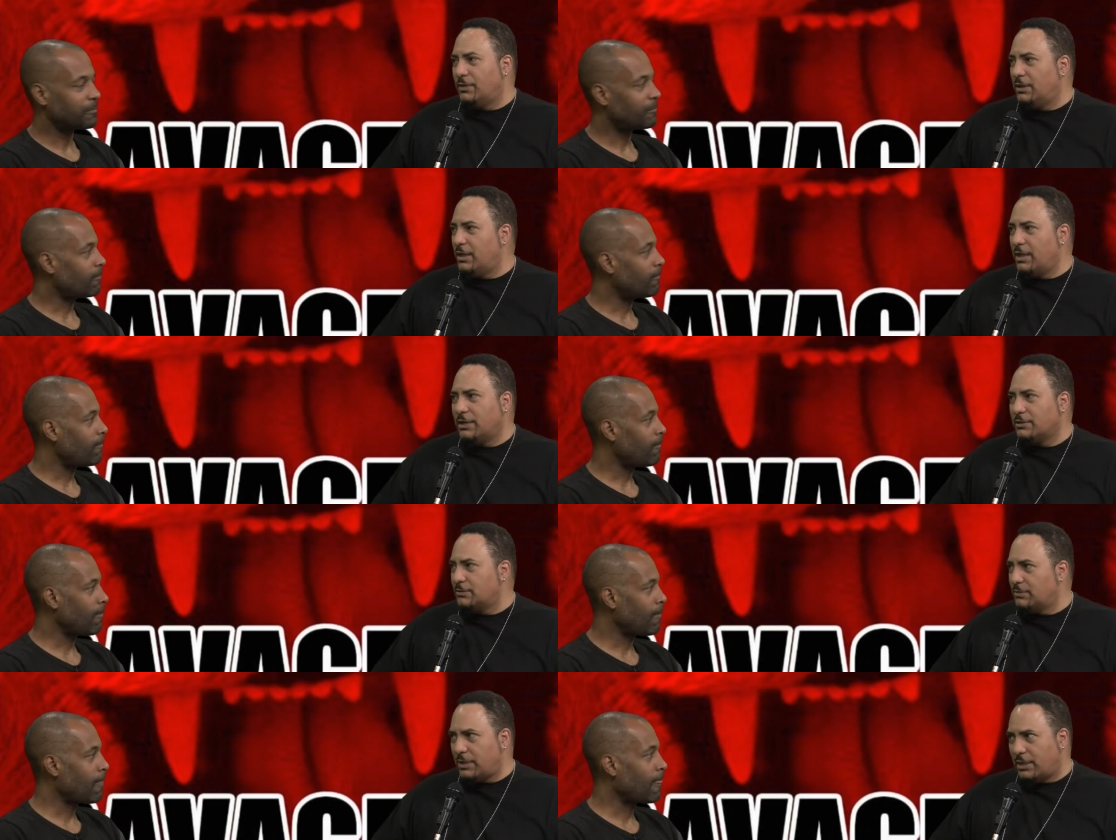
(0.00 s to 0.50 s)
Speaker 1: he
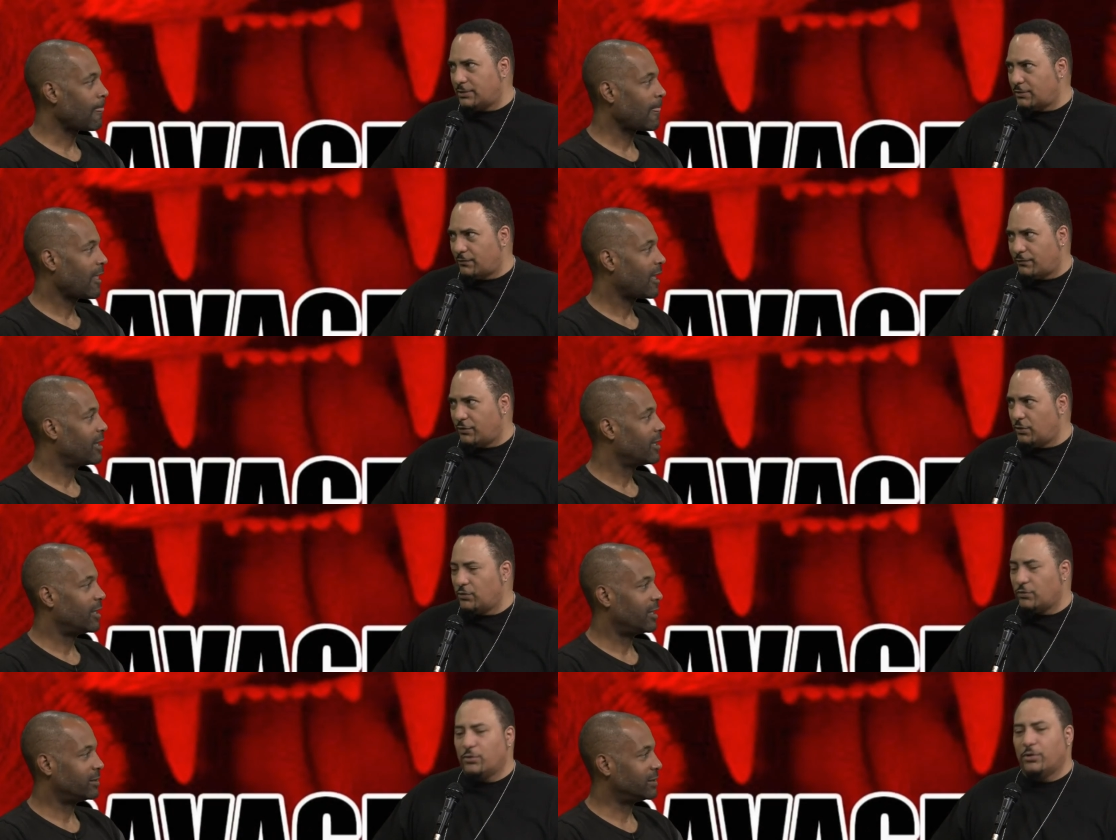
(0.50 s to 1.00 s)
had, at the
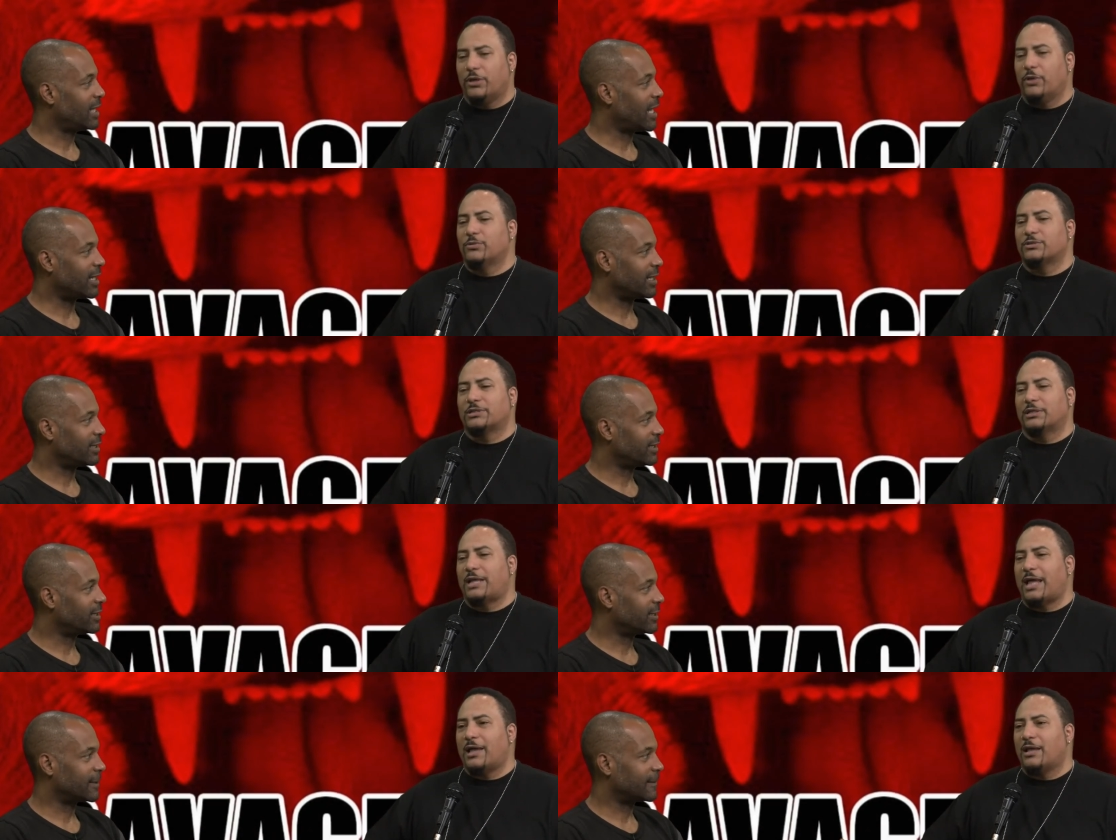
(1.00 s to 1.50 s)
funeral. He's
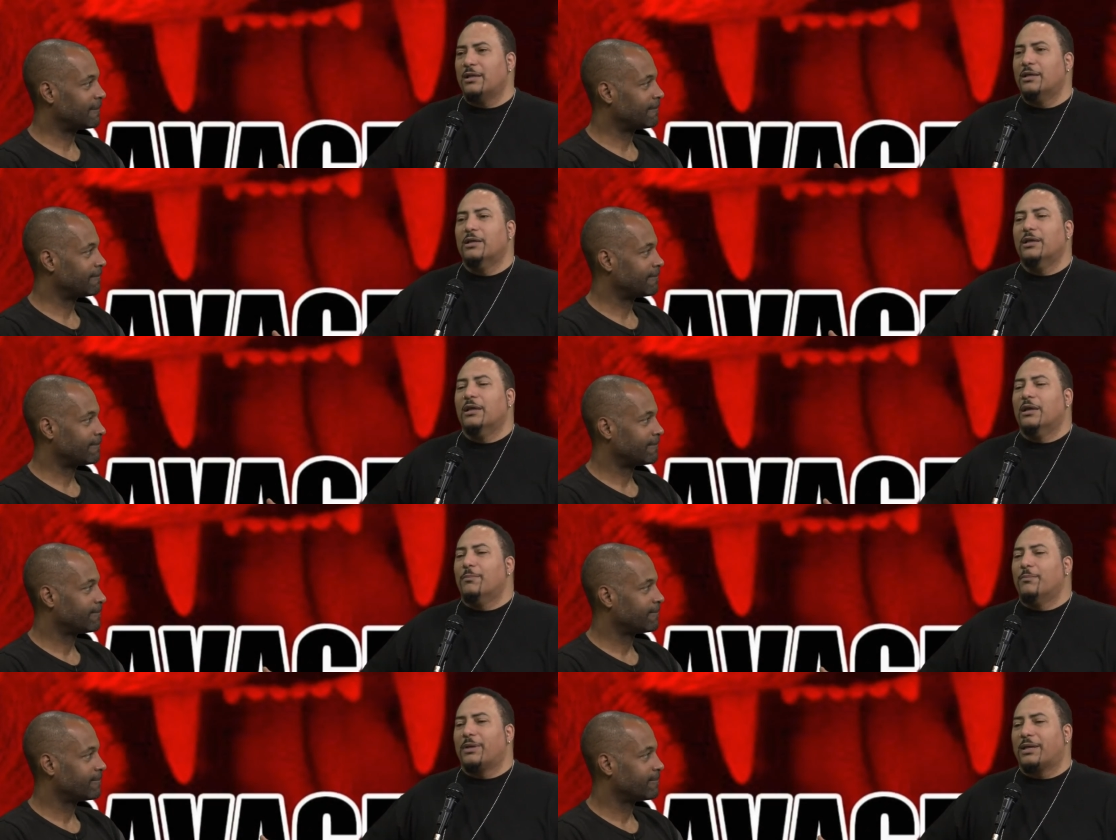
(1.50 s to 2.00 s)
he wasn't
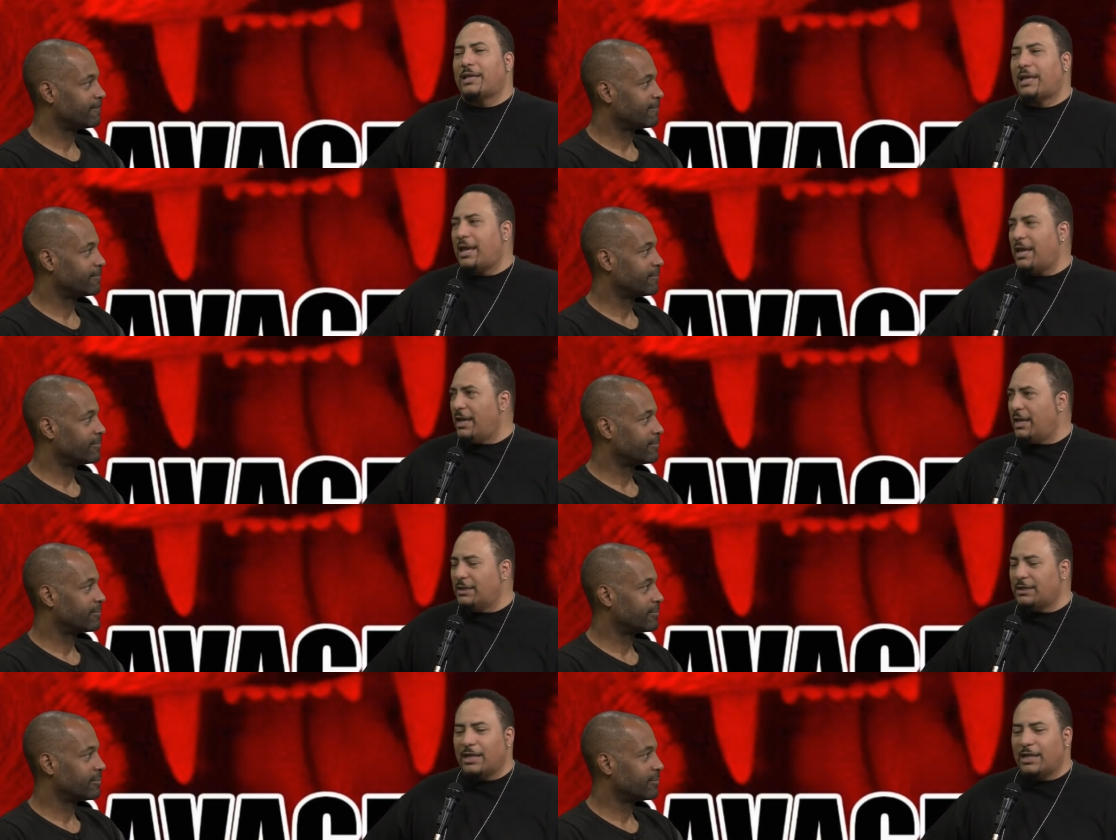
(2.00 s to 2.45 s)
McCain.